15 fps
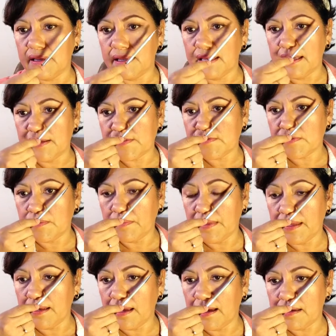is from the
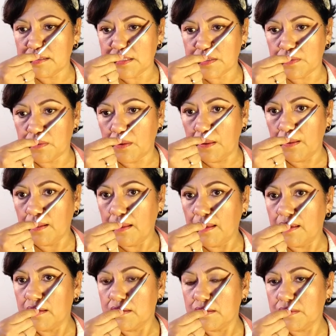nostril
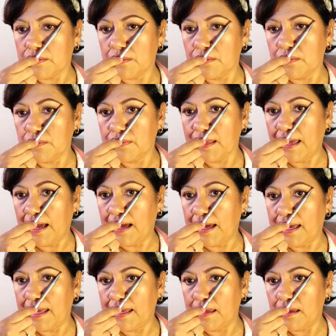to the
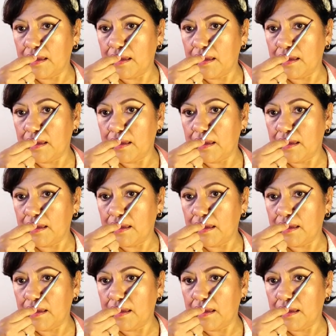eye,